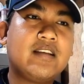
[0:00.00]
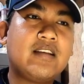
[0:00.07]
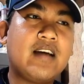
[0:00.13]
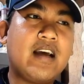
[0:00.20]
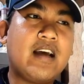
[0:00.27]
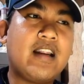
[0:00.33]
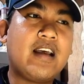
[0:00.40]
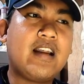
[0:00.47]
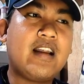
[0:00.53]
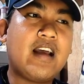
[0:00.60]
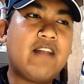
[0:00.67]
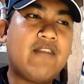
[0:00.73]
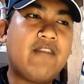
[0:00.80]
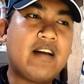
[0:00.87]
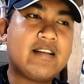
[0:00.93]
and then
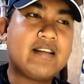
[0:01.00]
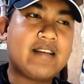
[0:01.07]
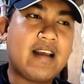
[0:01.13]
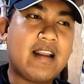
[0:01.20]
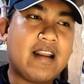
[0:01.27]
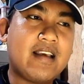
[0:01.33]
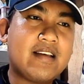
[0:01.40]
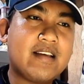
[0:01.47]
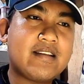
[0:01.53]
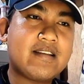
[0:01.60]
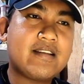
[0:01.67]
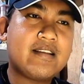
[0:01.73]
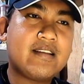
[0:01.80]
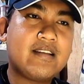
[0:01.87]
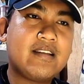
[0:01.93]
advanced settings
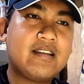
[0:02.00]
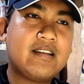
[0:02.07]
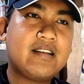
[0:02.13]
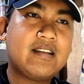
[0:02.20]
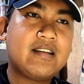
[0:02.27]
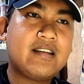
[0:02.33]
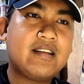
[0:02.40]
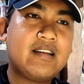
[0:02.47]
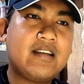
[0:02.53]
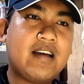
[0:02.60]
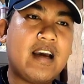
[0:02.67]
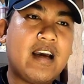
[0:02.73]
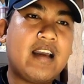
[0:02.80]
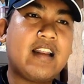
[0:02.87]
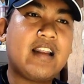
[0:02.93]

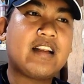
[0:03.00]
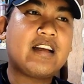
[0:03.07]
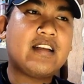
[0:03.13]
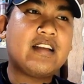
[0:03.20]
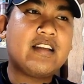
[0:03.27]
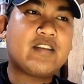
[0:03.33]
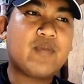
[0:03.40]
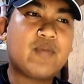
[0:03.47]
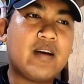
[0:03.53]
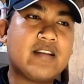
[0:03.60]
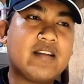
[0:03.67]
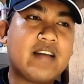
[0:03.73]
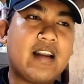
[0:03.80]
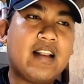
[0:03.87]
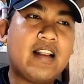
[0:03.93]
and then this one,
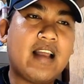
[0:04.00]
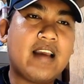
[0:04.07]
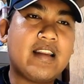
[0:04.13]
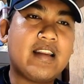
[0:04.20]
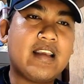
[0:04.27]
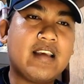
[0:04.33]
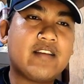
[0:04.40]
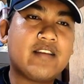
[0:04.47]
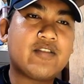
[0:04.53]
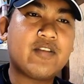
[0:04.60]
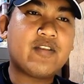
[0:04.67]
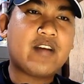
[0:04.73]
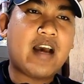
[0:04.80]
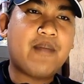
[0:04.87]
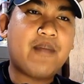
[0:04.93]
channel ID. So you
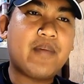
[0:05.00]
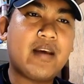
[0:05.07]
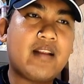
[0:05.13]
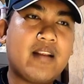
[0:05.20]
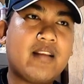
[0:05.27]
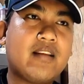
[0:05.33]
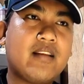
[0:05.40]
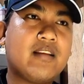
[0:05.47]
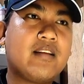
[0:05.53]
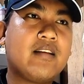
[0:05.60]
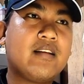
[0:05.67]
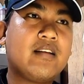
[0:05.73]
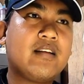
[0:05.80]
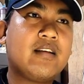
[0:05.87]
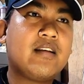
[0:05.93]
copy it
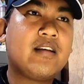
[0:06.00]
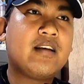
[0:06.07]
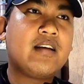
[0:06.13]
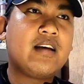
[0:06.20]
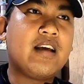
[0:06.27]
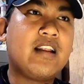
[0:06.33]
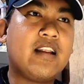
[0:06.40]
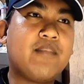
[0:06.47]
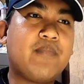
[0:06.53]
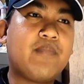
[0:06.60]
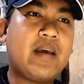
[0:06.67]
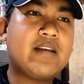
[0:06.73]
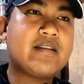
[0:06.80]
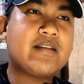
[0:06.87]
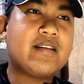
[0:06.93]
and then
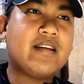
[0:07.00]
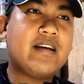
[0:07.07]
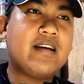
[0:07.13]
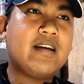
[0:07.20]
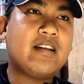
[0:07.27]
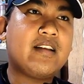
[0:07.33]
paste it